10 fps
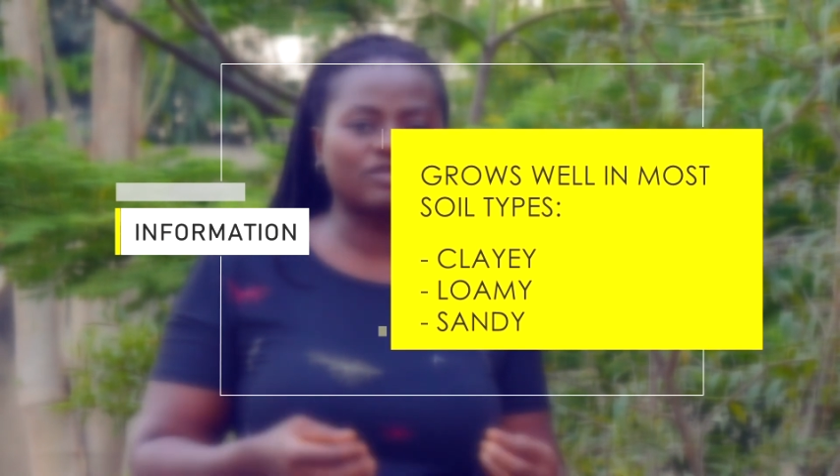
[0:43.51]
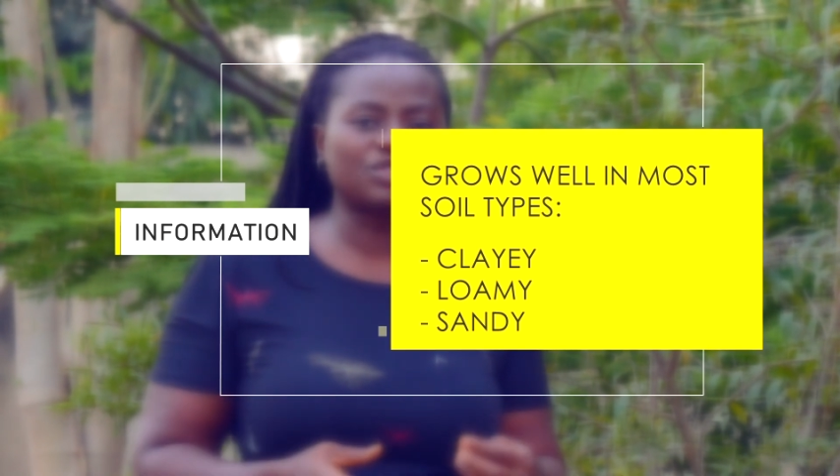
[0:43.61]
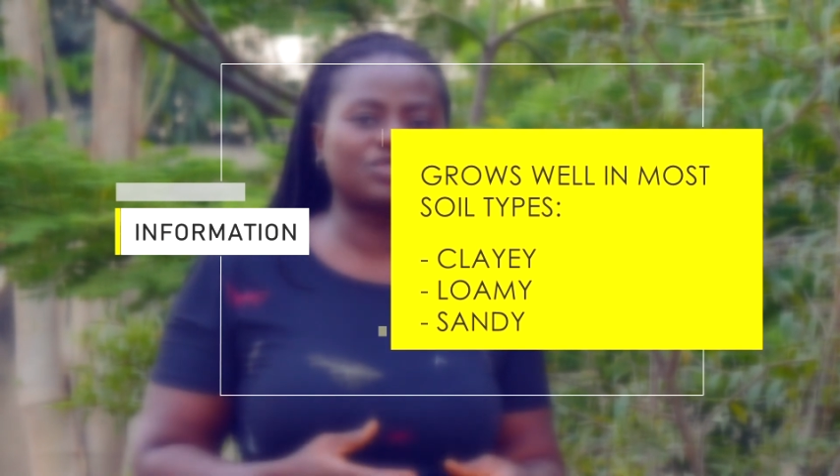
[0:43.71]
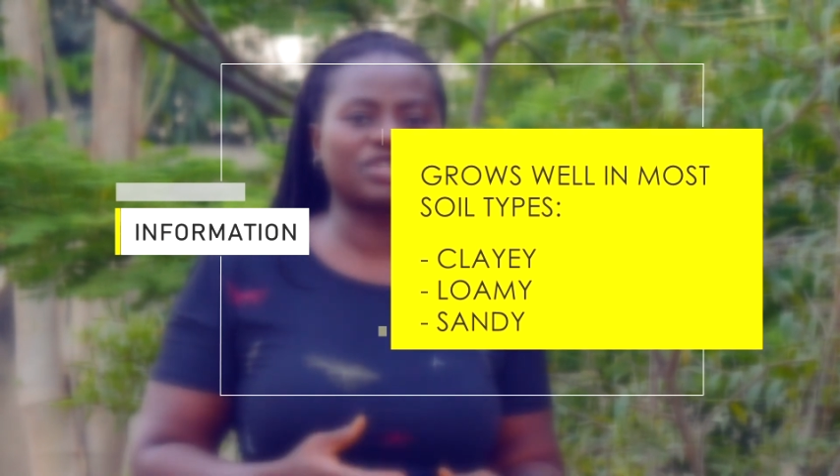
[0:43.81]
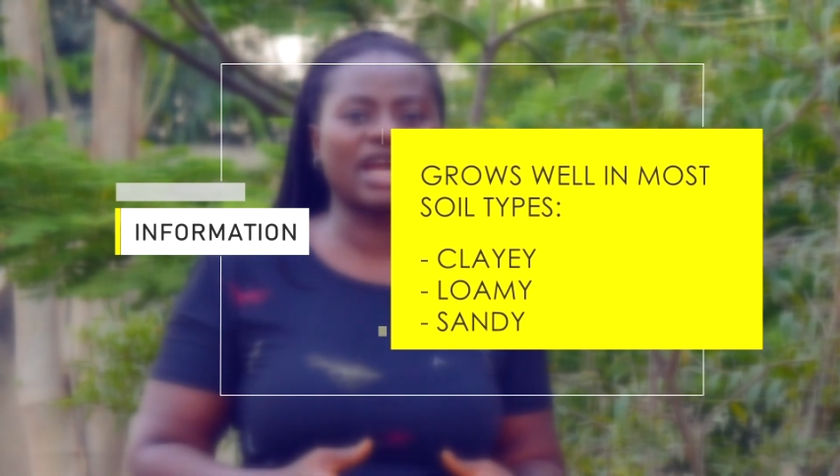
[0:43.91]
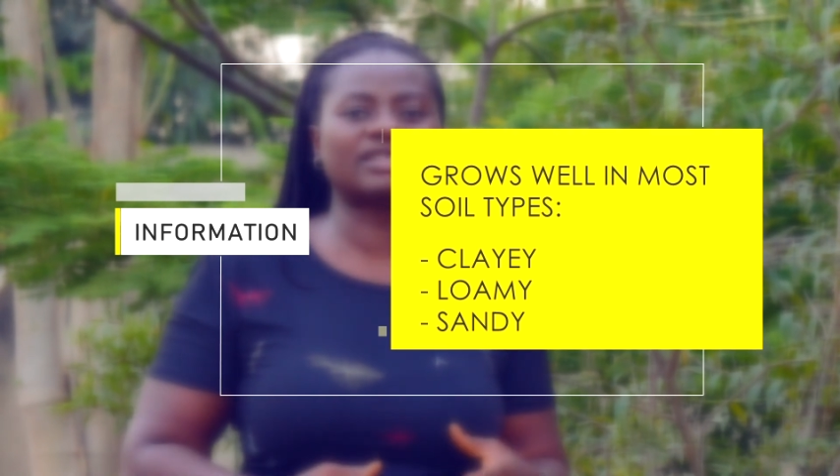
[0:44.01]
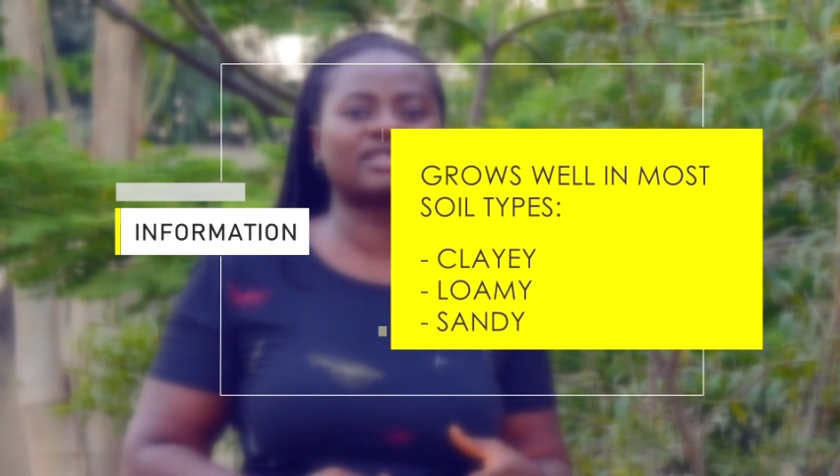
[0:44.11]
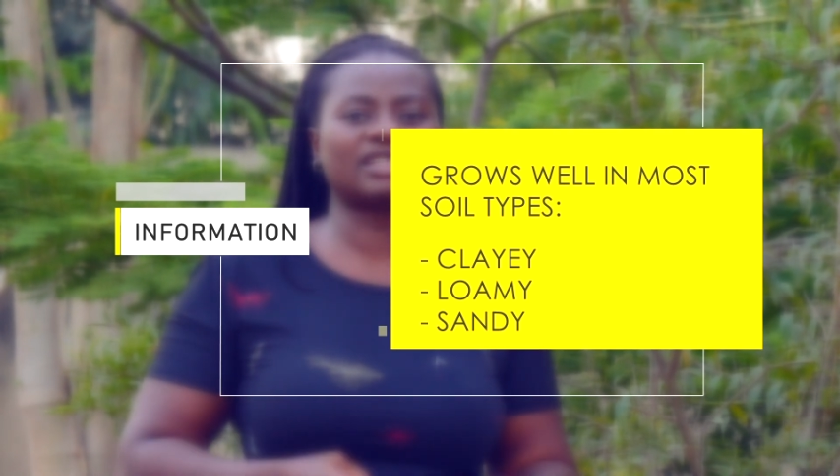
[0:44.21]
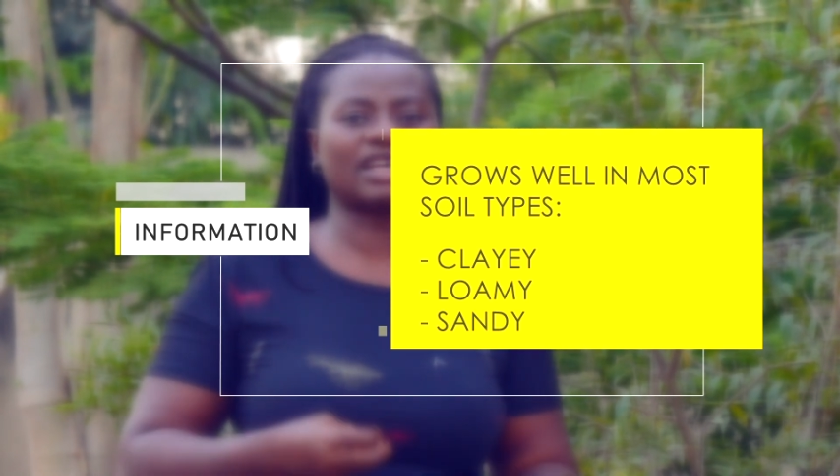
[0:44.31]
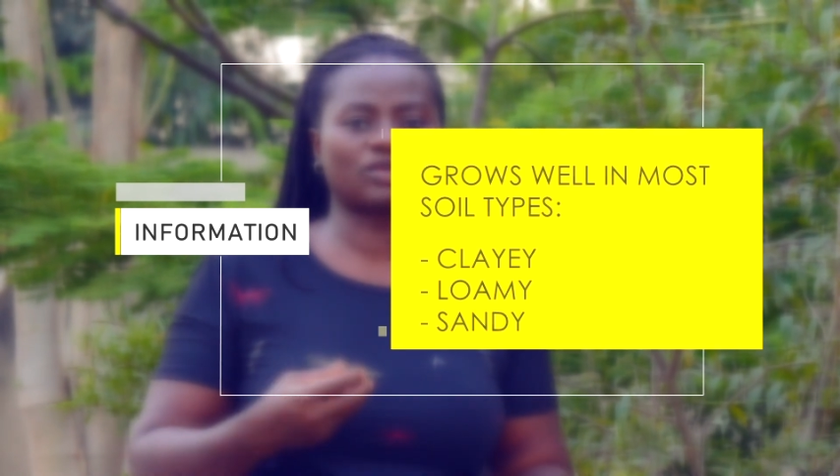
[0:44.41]
nutrients
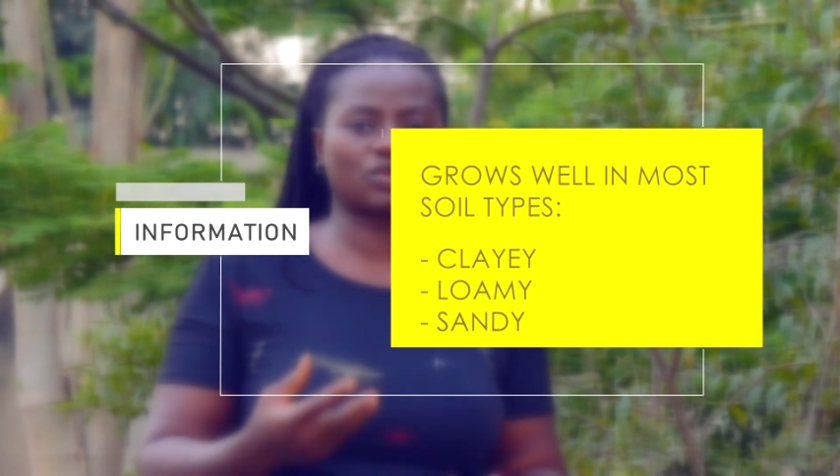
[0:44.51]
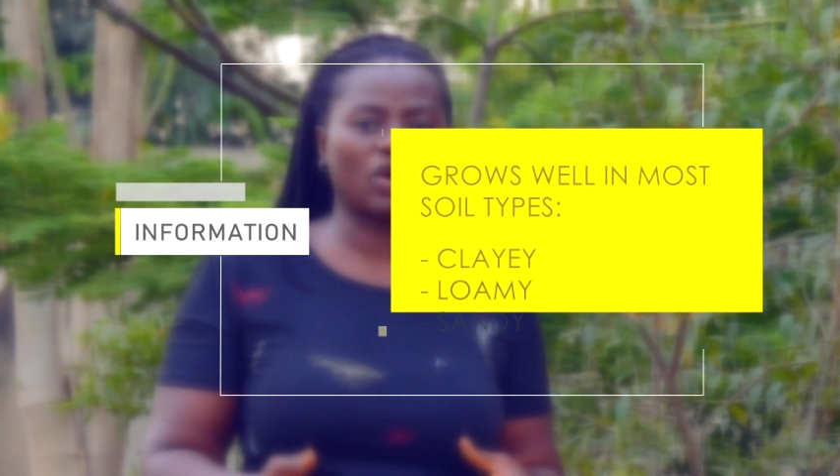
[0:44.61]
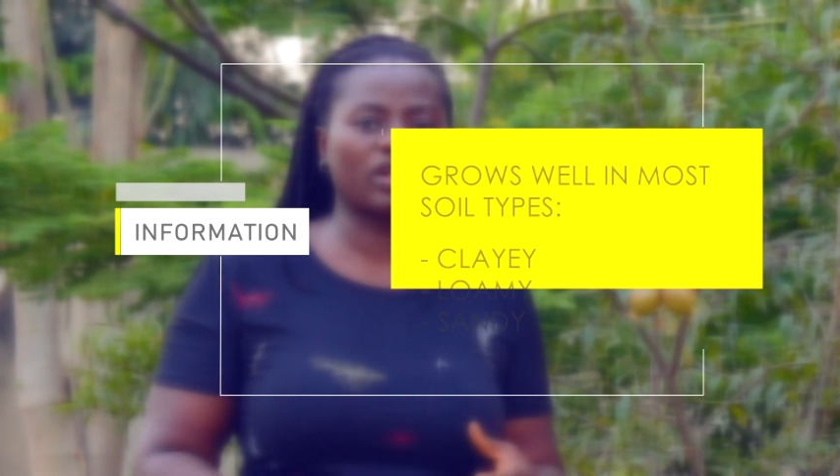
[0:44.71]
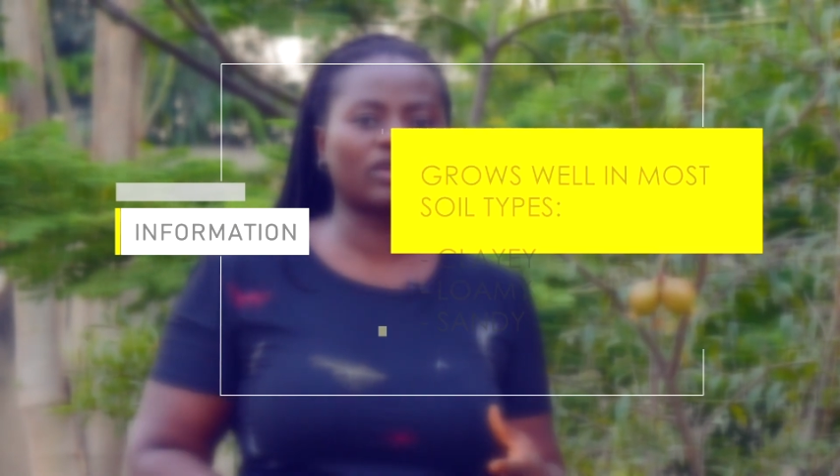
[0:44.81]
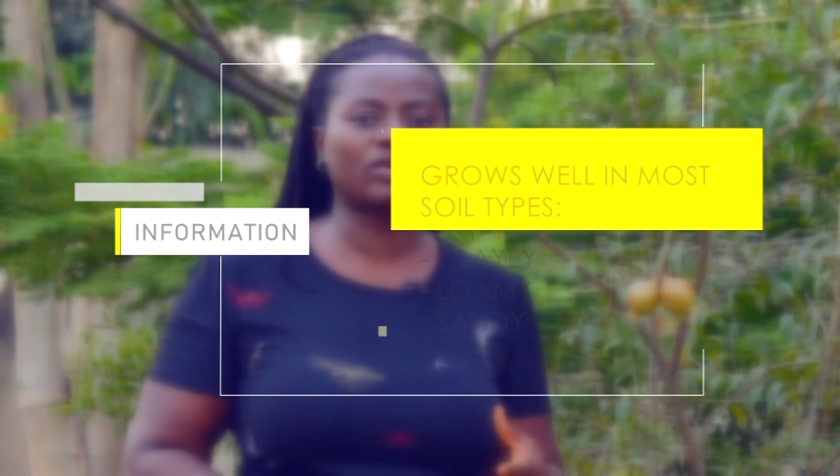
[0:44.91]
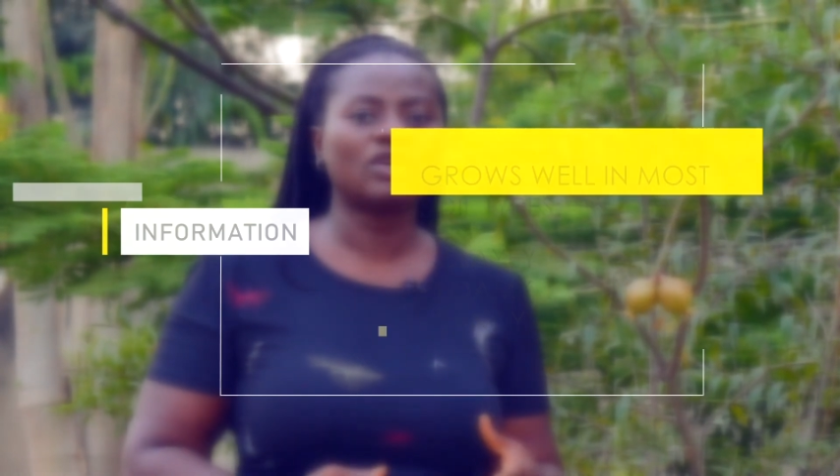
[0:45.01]
in the soil